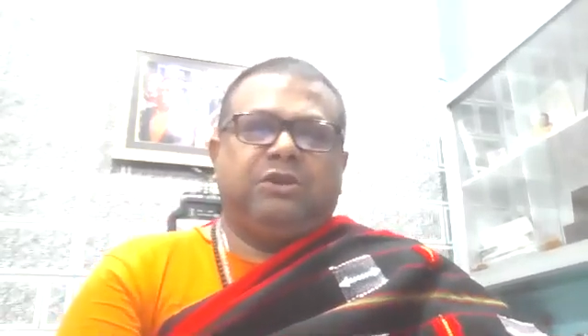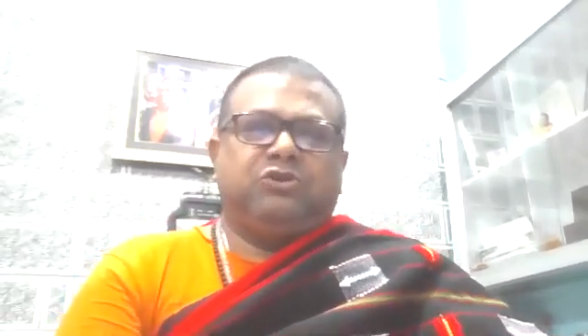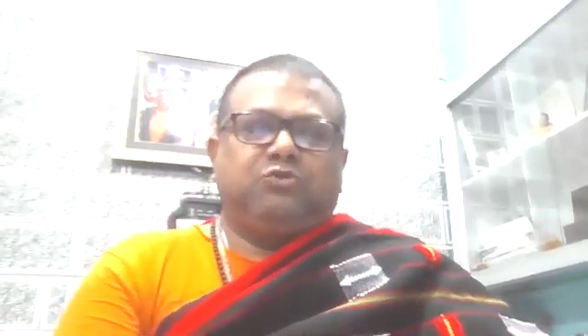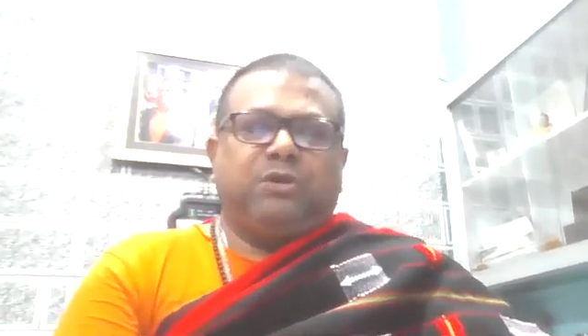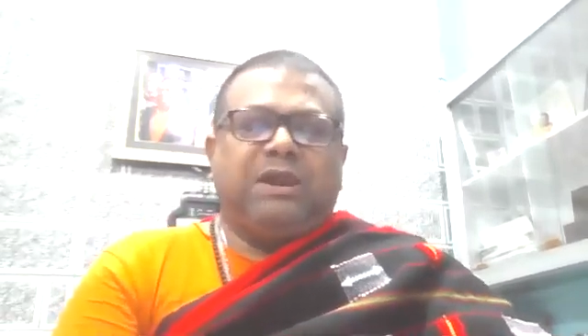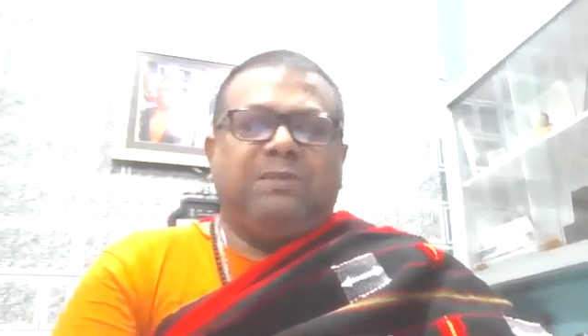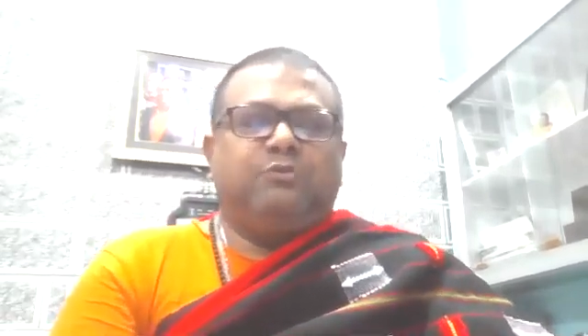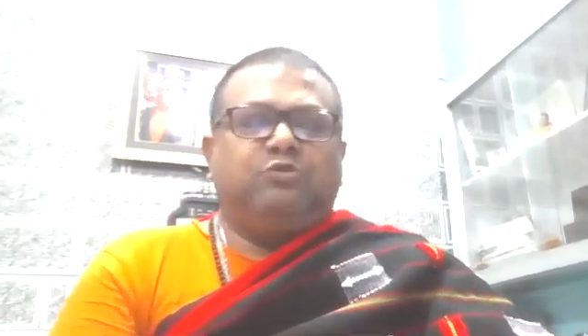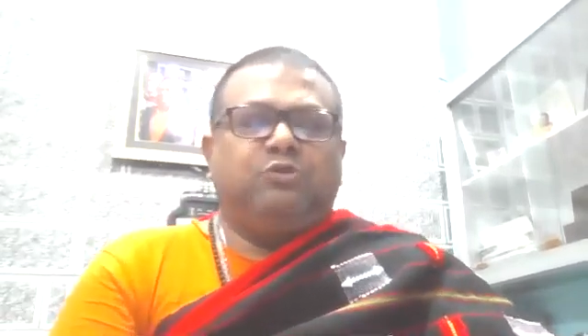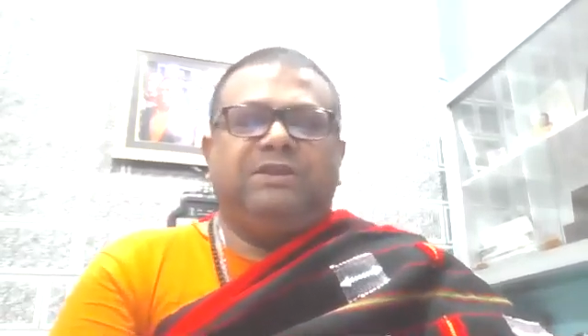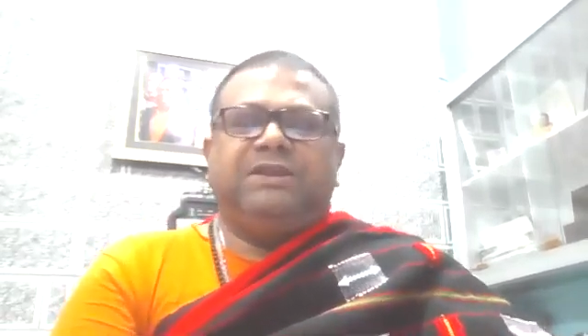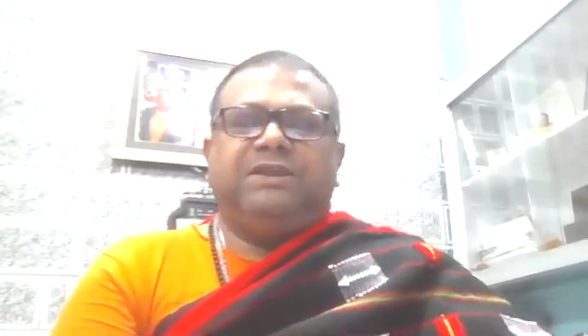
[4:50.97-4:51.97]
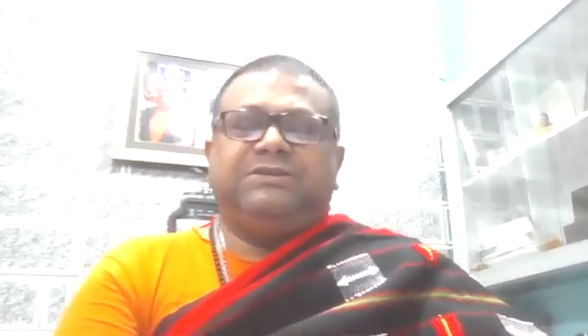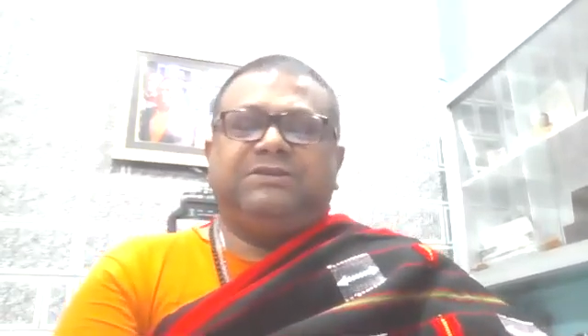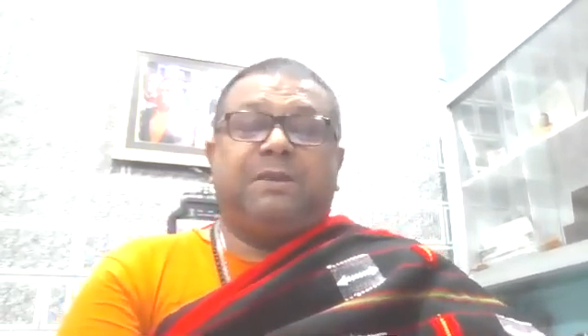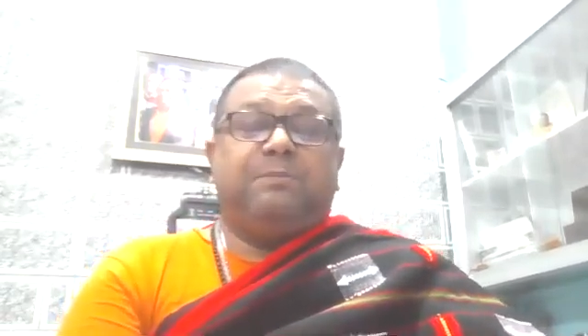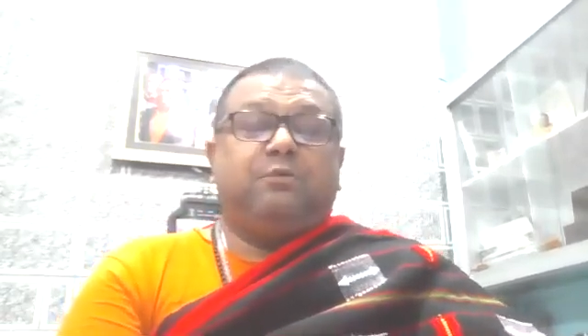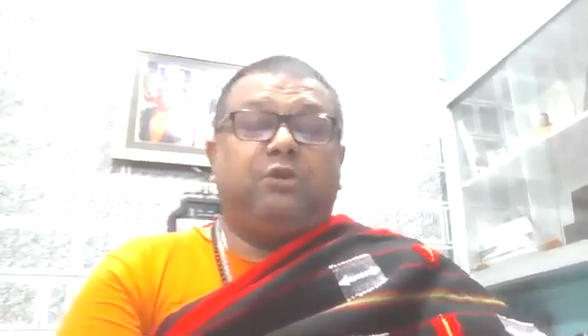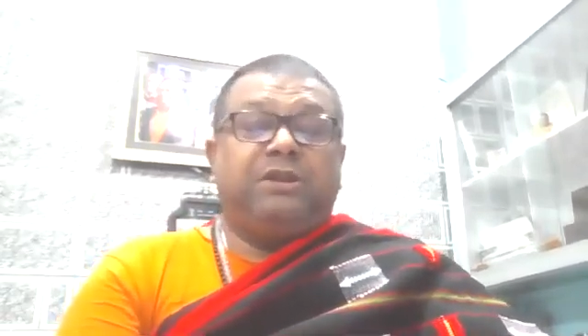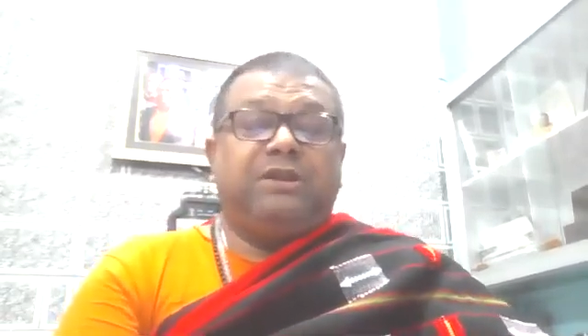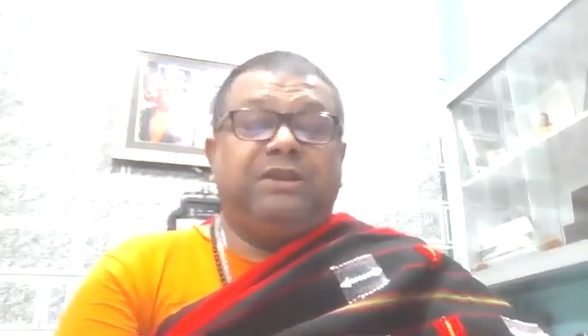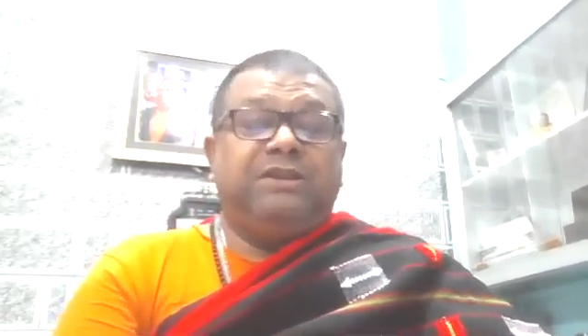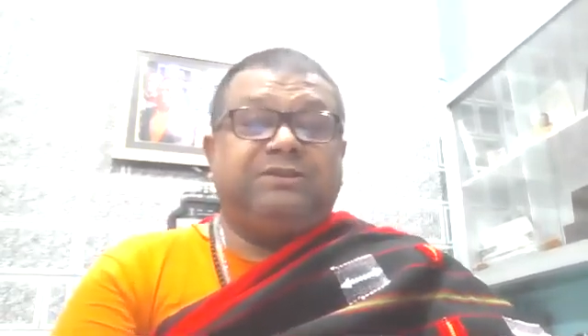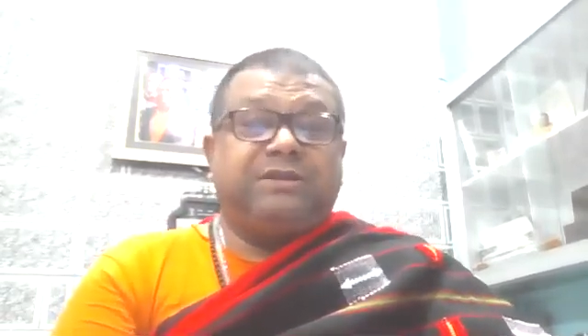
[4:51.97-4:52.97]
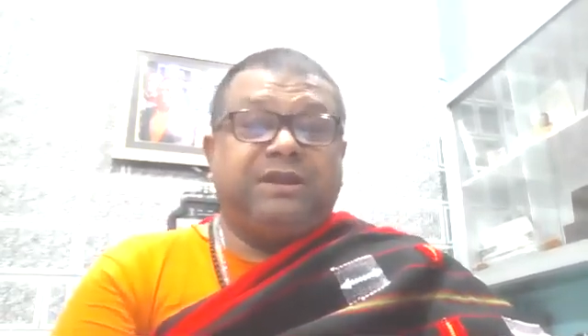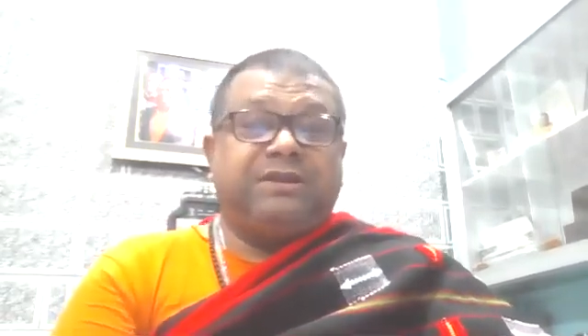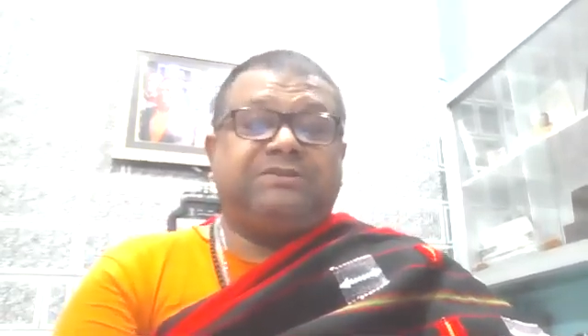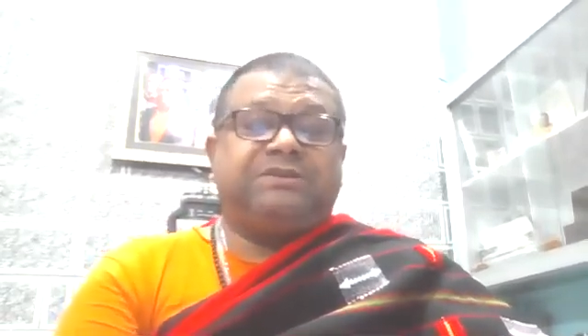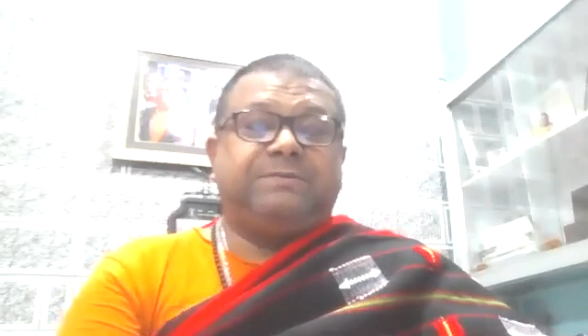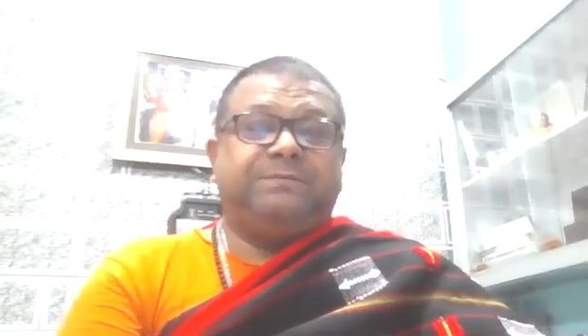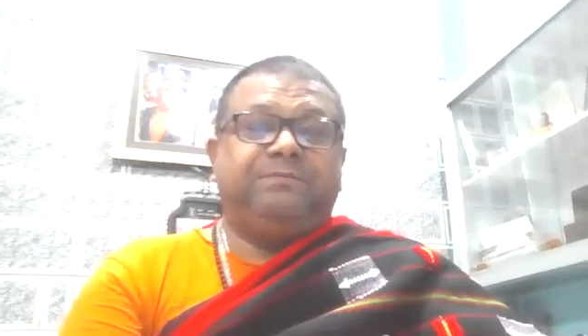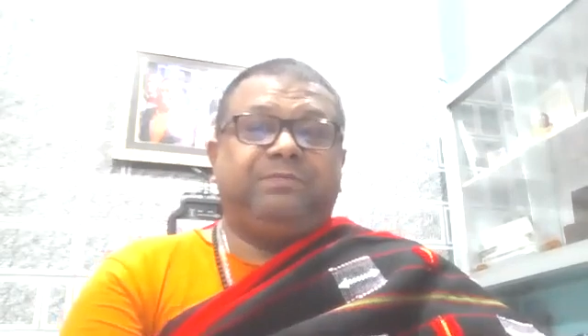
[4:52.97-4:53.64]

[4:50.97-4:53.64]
So while I'm doing this, my body needs rest.